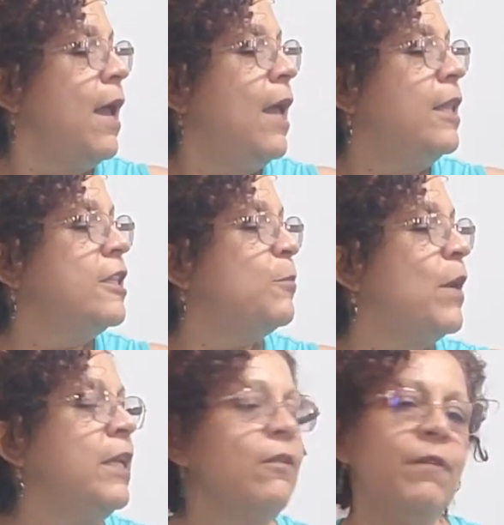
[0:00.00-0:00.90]
And then
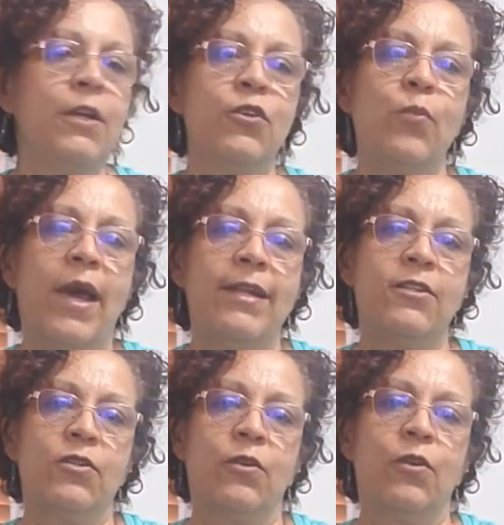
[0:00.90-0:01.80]
spreading the fingers wide,
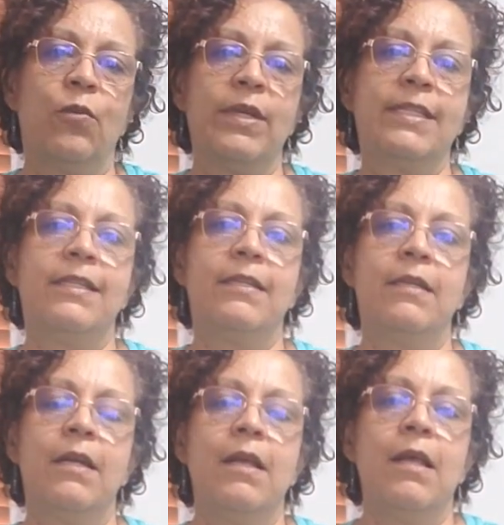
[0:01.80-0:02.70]
circle the wrists
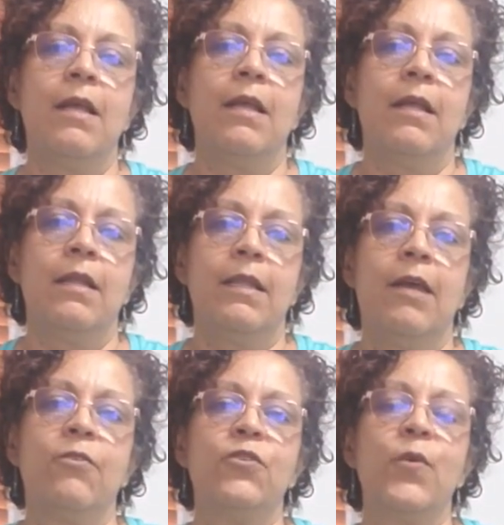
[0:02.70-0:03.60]
the
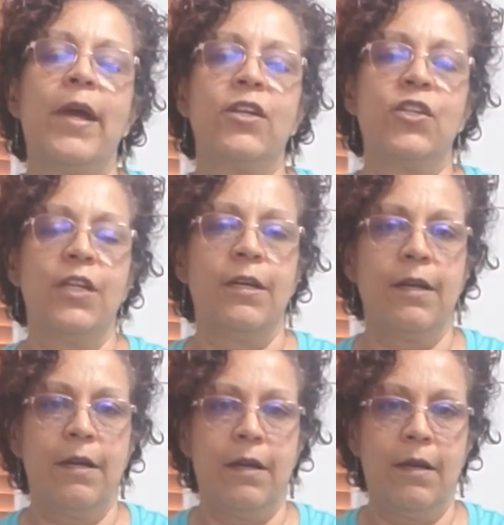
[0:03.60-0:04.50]
other direction.
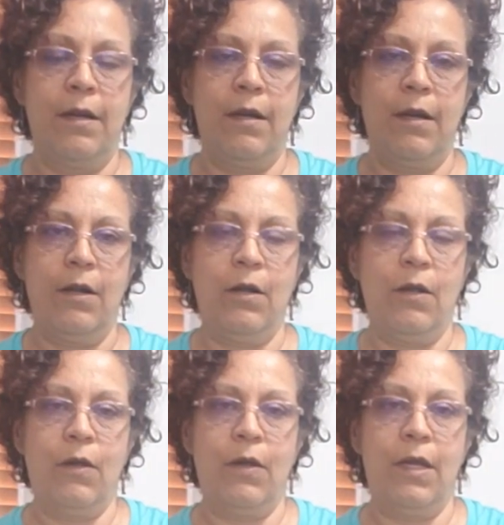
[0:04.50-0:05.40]

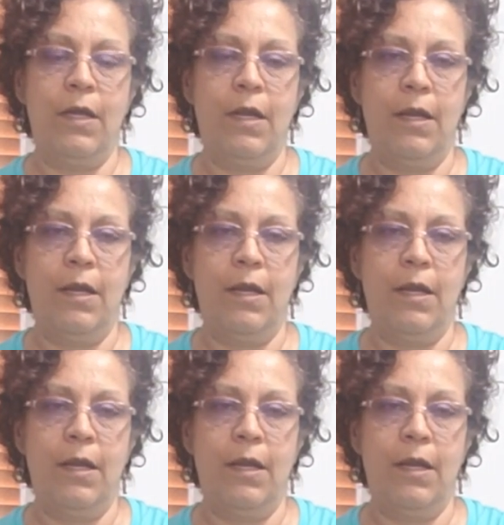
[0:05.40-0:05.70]
Good.